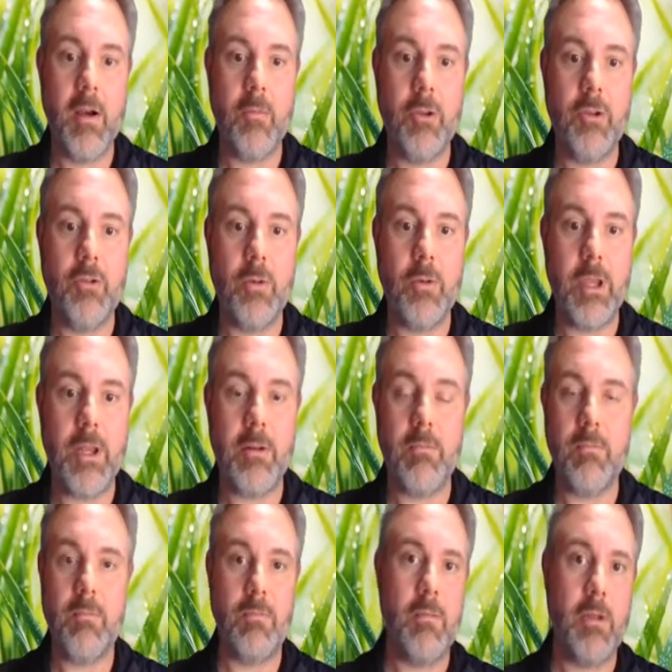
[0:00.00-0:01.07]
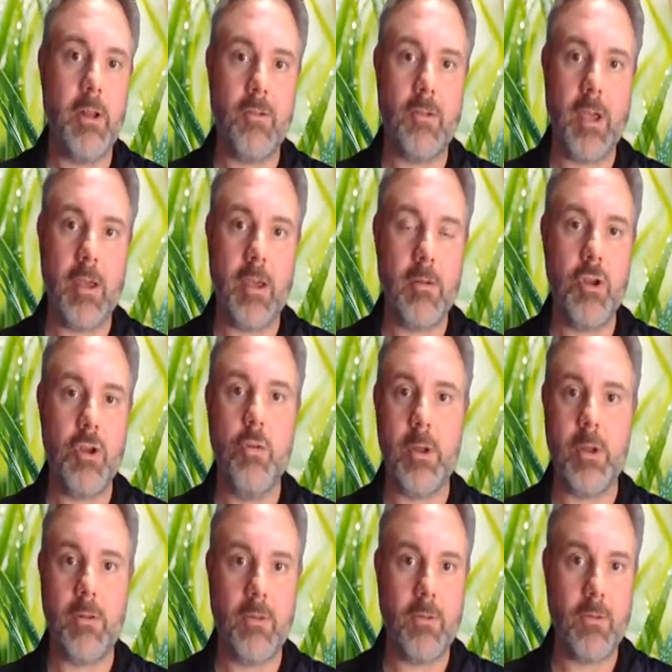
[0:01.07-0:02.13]
between, let's say,
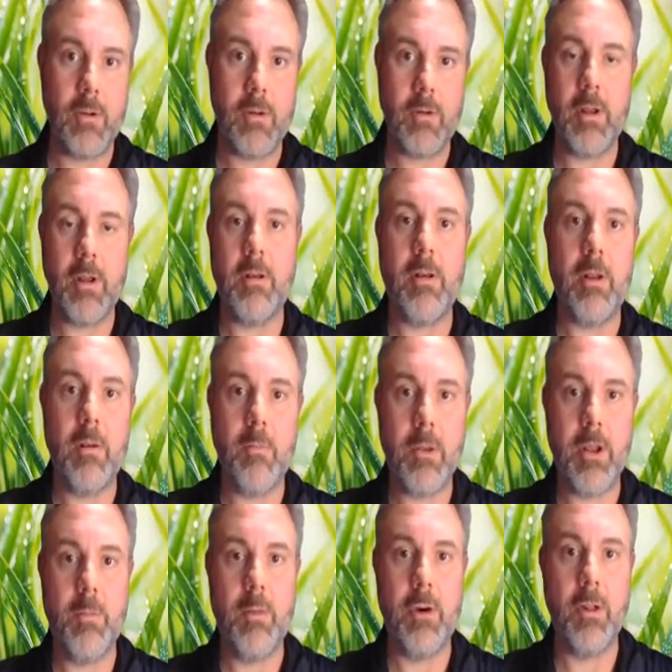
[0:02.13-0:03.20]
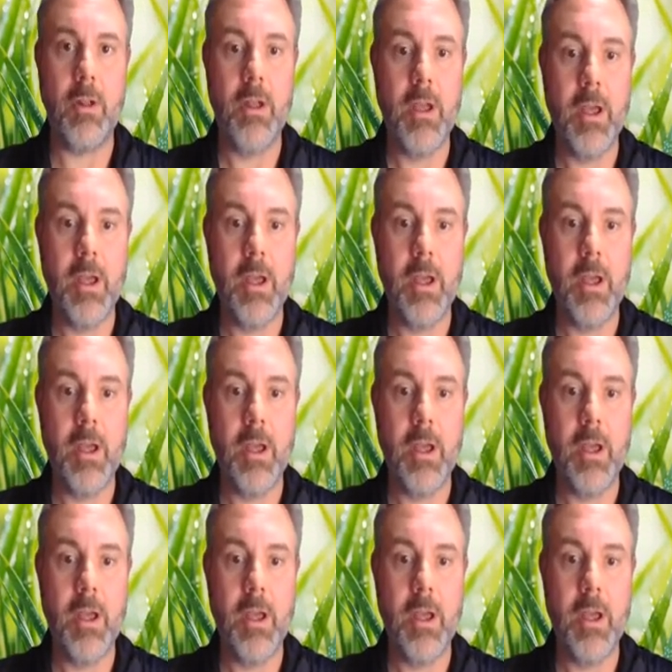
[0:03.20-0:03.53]
humans and people.